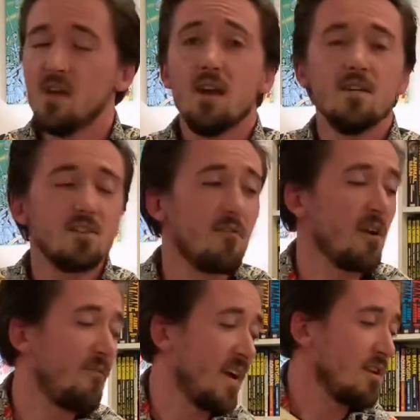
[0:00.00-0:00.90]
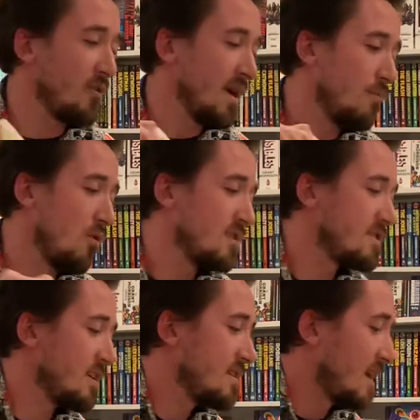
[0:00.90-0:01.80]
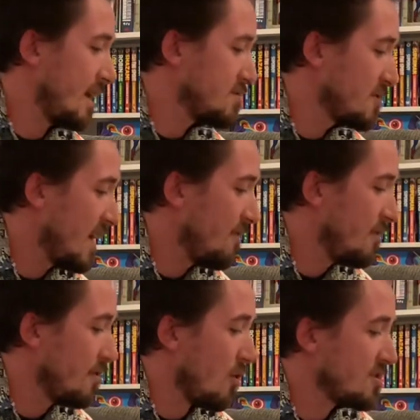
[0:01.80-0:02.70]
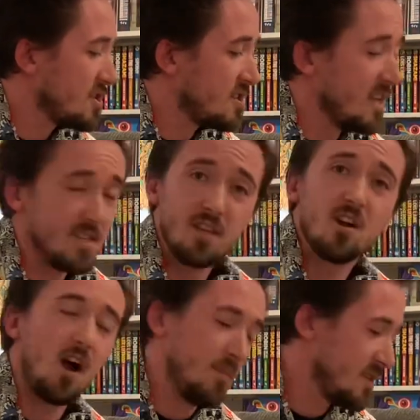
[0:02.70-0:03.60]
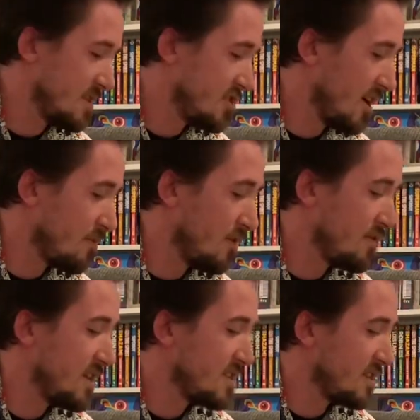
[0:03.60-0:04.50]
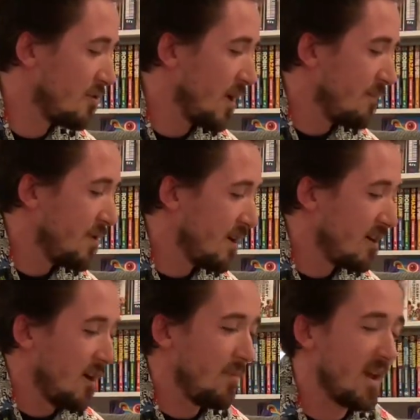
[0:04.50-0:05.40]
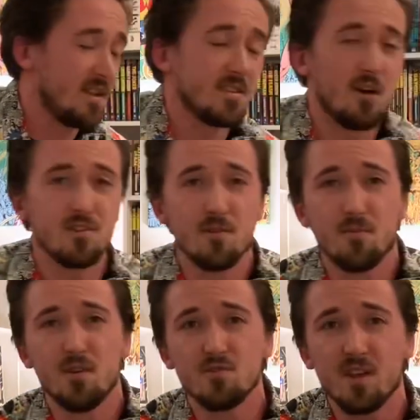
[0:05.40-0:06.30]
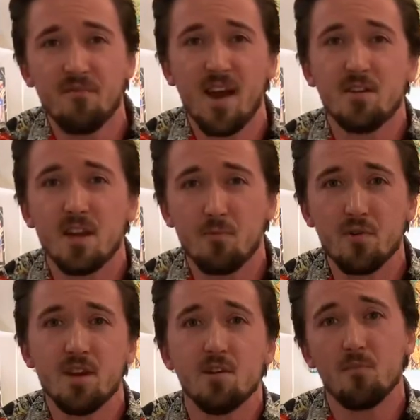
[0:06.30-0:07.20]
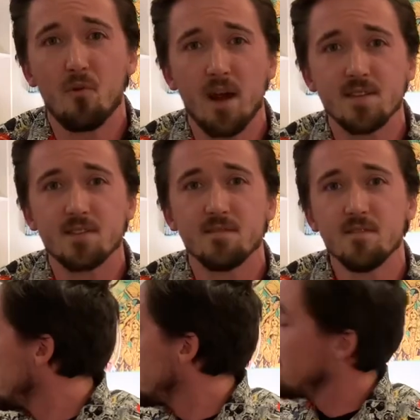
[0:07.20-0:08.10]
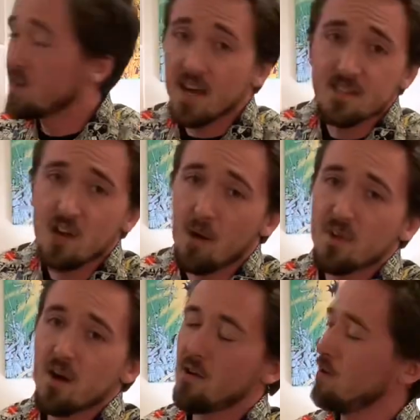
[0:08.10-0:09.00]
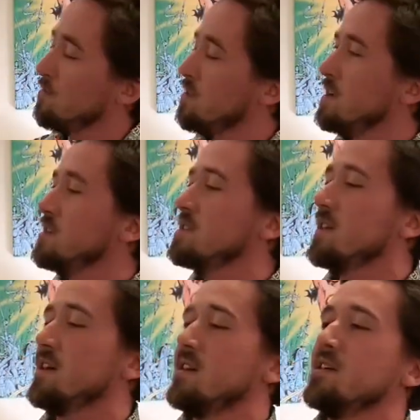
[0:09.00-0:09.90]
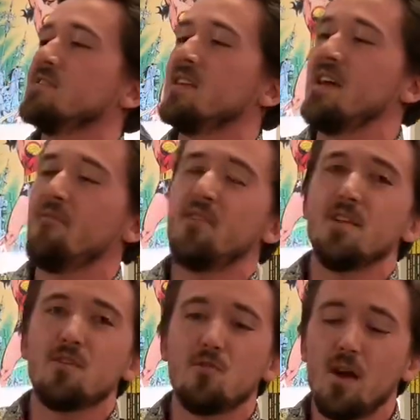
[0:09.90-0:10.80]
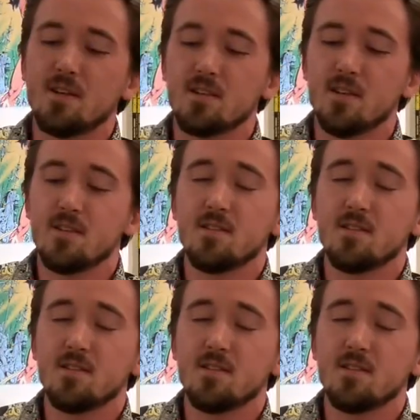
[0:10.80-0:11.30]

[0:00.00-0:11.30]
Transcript: So if you're a fan of Grant Morrison, time travel, or just DC Comics in general, this is a great pickup, and it's also usually found at a pretty good price. The next Omni on our list is Infinite Crisis.